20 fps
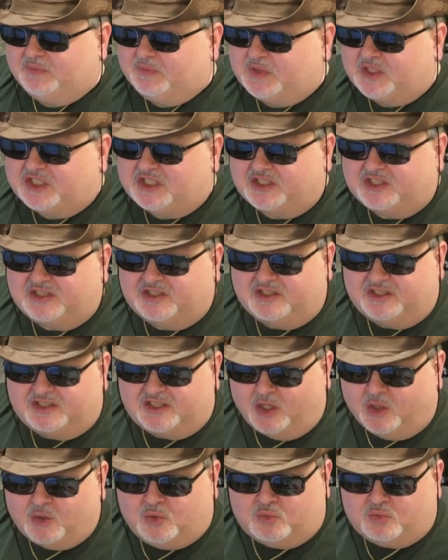
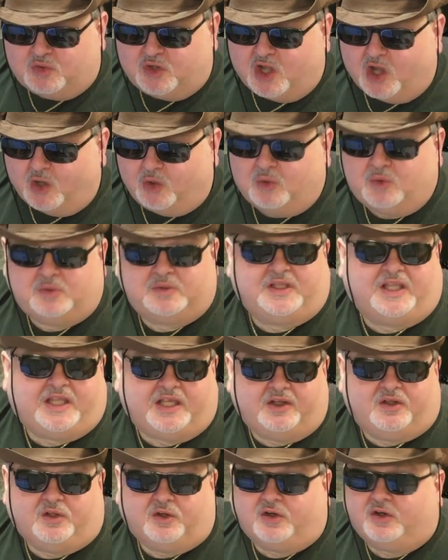stone-cold
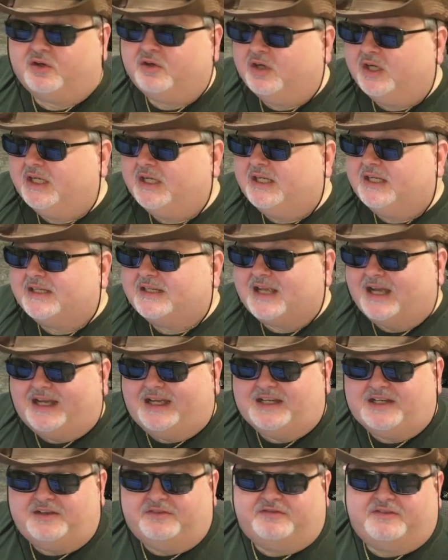killer
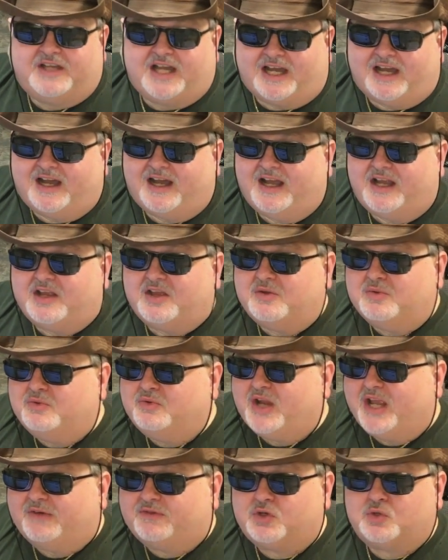kind of guy who
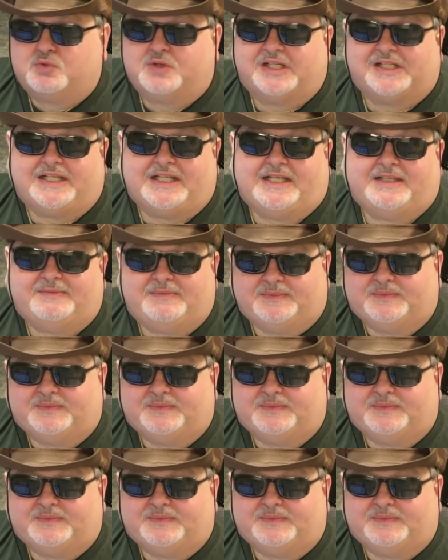never really